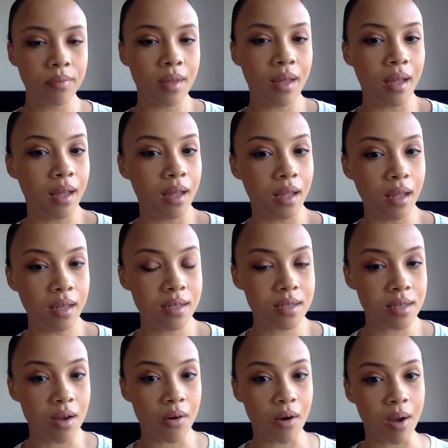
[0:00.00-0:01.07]
Hey,
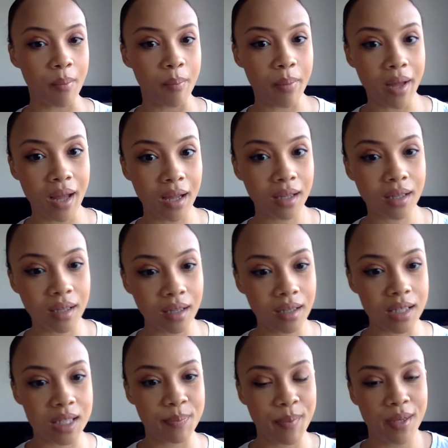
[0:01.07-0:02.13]
so I'm back.
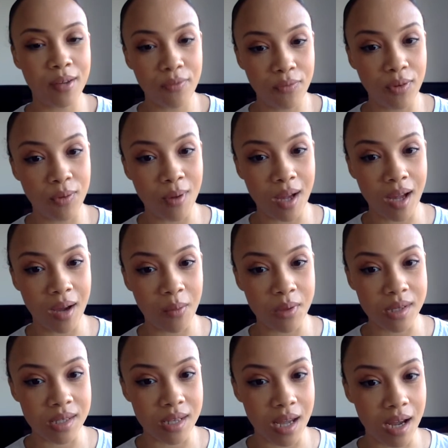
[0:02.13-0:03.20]
It's been a few
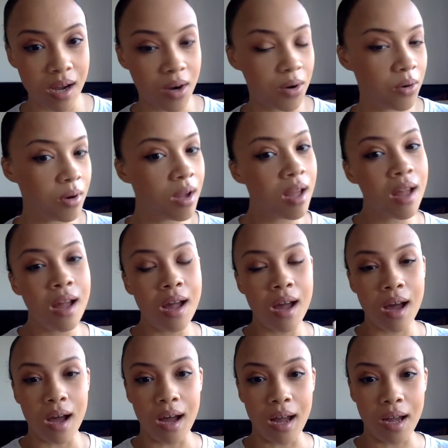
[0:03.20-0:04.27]
hours now.
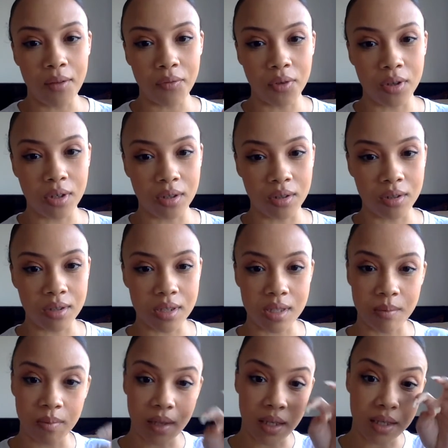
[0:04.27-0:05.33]
I've gone and gotten
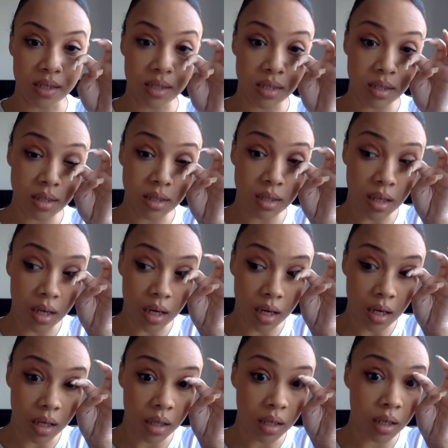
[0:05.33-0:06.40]
some things
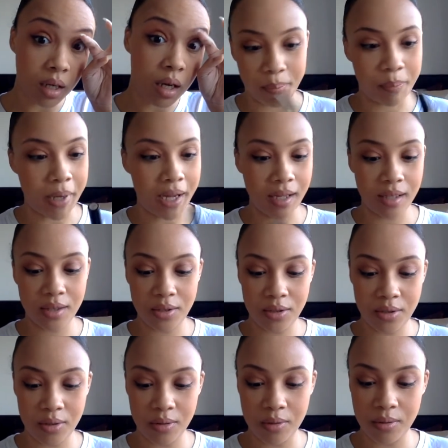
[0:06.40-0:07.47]
done. Back
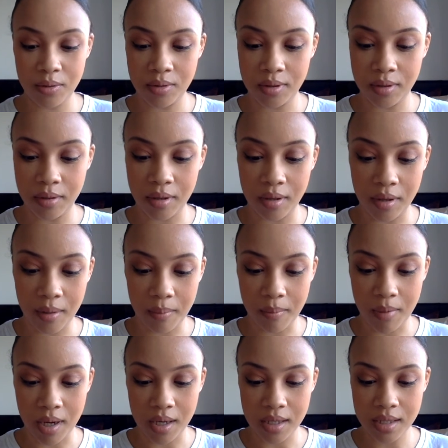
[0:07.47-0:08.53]
to the
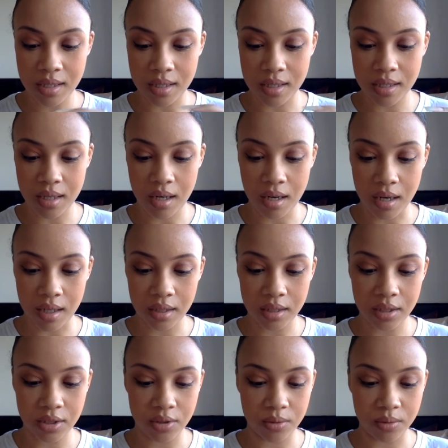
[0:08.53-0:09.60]
Master
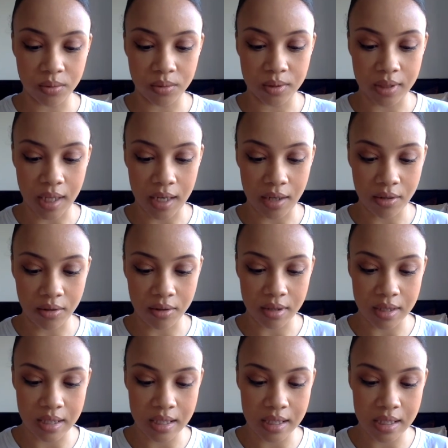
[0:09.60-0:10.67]
Touch All Day
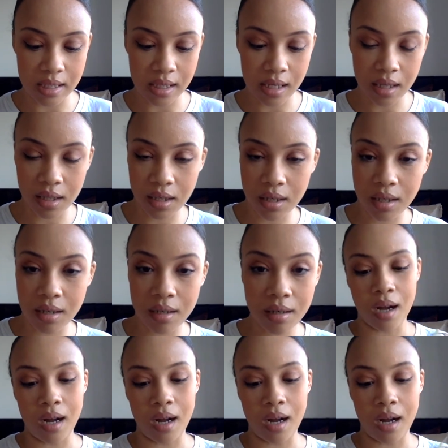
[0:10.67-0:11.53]
Concealer.